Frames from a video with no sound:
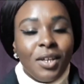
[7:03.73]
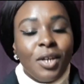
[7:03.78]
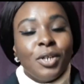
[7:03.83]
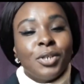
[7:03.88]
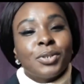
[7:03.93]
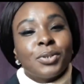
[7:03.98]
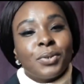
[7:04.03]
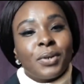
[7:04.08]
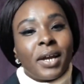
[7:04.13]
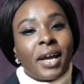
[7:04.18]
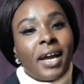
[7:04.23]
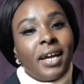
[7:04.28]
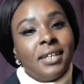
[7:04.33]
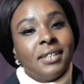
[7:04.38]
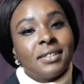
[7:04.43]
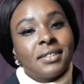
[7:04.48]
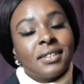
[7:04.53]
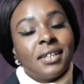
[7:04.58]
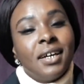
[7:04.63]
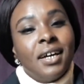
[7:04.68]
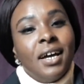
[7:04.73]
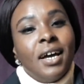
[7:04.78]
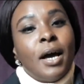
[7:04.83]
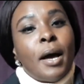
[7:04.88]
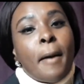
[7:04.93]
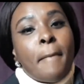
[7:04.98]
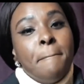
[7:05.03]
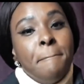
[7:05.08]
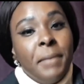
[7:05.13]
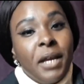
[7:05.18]
So guys,
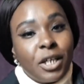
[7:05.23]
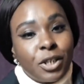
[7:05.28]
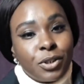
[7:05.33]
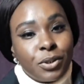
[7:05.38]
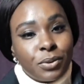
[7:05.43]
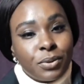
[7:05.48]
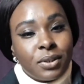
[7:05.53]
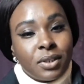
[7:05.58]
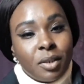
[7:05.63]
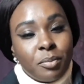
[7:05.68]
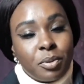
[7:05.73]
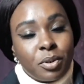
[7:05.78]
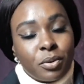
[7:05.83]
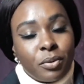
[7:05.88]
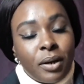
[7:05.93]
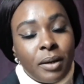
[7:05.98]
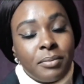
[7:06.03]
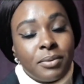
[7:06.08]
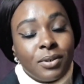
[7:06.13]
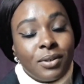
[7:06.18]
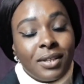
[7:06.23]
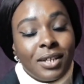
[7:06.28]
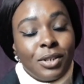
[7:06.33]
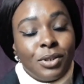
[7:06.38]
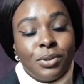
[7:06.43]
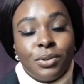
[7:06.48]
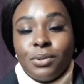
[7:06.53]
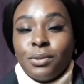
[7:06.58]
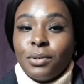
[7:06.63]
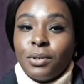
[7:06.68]
make sure to subscribe so that
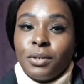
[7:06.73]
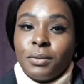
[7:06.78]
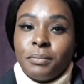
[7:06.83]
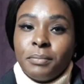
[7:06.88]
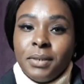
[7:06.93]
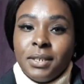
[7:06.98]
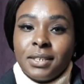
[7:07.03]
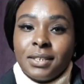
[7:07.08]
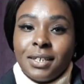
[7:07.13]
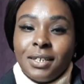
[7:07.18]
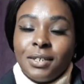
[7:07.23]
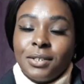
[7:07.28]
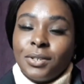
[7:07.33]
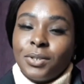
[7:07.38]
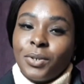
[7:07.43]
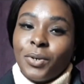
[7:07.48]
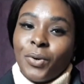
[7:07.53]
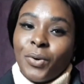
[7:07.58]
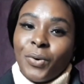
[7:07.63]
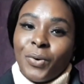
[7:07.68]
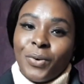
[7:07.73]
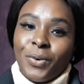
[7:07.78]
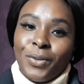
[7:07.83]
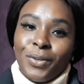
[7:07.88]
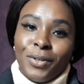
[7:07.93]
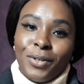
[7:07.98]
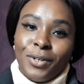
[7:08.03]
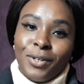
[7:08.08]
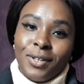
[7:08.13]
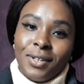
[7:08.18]
you do not miss out
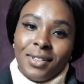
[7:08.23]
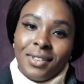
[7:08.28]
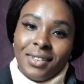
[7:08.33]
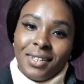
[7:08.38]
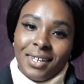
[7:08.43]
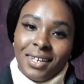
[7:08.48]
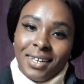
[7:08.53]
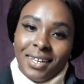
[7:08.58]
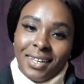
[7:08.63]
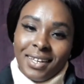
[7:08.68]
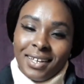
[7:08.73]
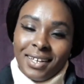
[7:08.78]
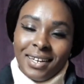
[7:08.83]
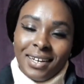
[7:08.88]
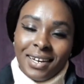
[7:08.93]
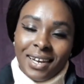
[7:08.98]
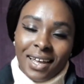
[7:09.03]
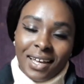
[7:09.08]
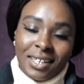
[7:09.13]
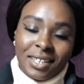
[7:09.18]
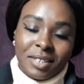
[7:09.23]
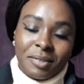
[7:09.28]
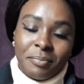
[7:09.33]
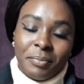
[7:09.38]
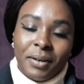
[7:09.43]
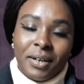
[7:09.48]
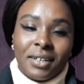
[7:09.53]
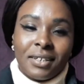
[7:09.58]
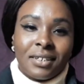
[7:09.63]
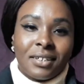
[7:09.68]
on the last
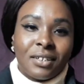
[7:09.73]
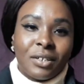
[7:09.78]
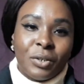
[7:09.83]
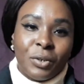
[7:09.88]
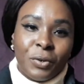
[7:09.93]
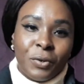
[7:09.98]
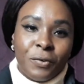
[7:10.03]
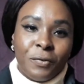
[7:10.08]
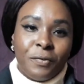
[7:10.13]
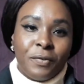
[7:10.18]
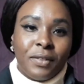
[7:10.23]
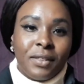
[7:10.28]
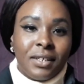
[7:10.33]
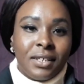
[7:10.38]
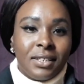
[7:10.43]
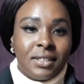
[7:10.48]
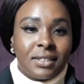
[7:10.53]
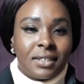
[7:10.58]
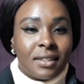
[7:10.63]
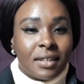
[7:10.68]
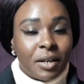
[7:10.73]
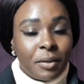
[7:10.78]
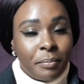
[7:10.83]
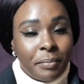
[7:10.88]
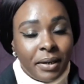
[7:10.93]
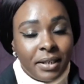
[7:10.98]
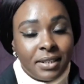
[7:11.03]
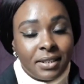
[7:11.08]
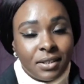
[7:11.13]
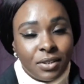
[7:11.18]
part of this
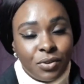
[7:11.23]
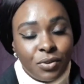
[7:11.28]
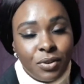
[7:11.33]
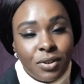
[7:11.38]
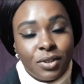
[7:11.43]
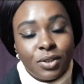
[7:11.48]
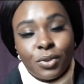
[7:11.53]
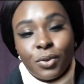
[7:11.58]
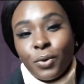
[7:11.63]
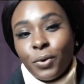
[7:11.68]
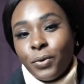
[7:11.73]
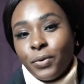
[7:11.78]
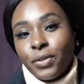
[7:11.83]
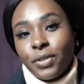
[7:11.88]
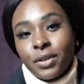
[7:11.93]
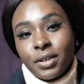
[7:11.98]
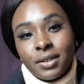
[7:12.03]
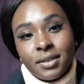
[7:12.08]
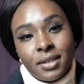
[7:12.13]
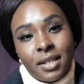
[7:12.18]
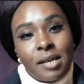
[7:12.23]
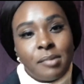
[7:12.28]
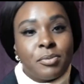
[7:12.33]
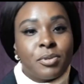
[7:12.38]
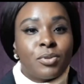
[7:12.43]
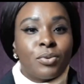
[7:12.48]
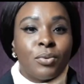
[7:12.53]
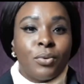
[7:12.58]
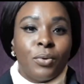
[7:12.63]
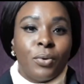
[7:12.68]
3-part series called 3 Steps
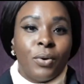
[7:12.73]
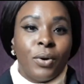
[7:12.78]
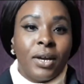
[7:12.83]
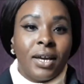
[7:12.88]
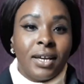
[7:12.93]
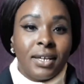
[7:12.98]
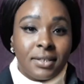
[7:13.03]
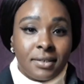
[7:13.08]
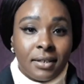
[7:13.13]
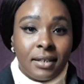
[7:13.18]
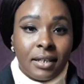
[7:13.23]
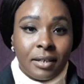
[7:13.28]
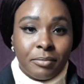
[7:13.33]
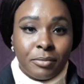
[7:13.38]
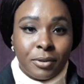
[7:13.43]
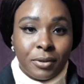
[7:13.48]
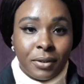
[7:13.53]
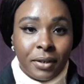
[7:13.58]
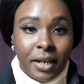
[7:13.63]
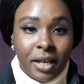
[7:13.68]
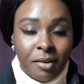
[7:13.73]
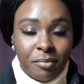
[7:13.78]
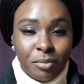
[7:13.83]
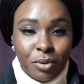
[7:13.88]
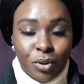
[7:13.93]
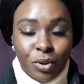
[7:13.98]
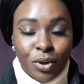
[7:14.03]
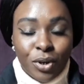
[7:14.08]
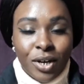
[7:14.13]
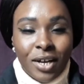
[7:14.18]
to a Sellable
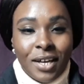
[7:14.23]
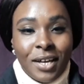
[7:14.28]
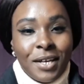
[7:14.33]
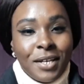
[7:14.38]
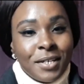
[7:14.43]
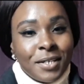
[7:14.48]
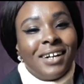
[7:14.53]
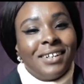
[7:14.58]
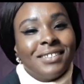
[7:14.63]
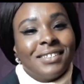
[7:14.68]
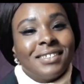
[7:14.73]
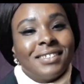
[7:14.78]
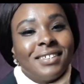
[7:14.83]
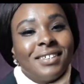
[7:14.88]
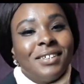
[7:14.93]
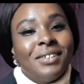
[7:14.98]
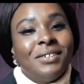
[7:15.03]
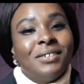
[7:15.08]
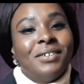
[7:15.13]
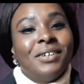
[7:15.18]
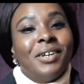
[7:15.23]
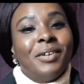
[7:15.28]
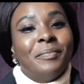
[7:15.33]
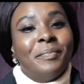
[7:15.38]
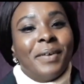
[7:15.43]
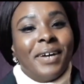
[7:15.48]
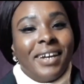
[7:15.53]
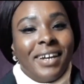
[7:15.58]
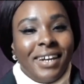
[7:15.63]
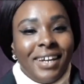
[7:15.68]
Ebook. I'll see you in
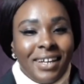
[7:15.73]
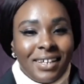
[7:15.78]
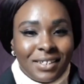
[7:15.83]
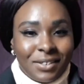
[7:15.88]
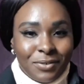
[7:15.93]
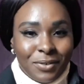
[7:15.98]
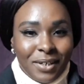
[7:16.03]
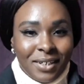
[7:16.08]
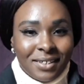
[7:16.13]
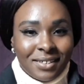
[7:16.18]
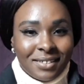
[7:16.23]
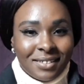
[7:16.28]
my next one.